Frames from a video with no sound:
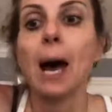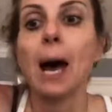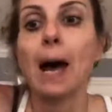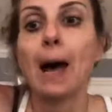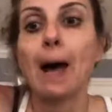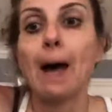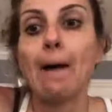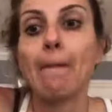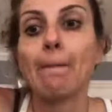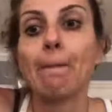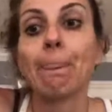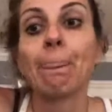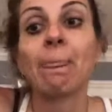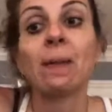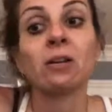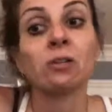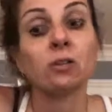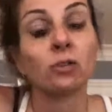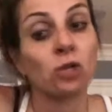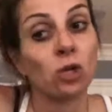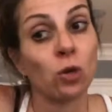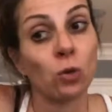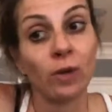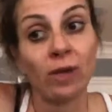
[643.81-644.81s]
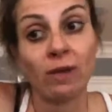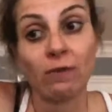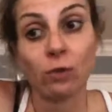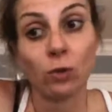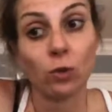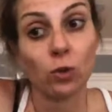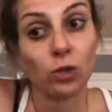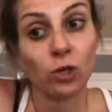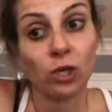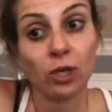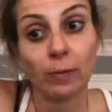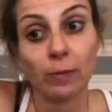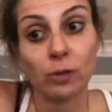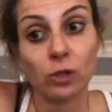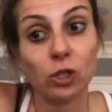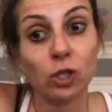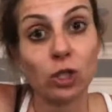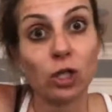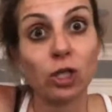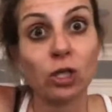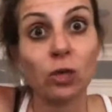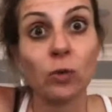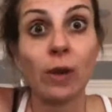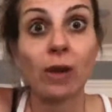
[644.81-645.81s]
Then, we have the 1/4 cup of
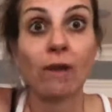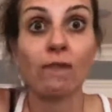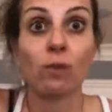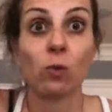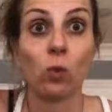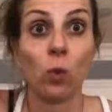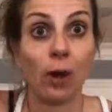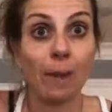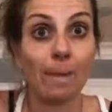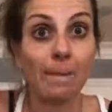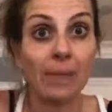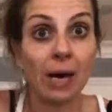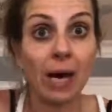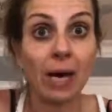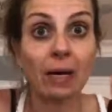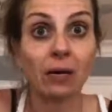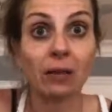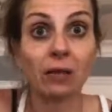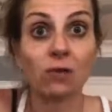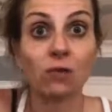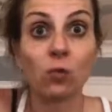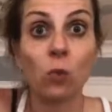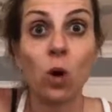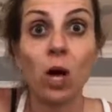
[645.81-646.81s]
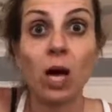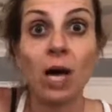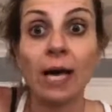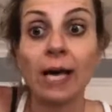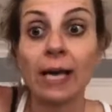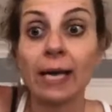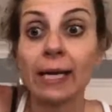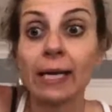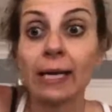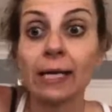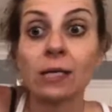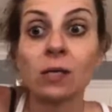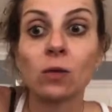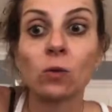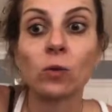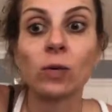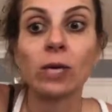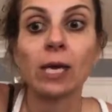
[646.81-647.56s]
sugar. We have the 1 bottle of wine.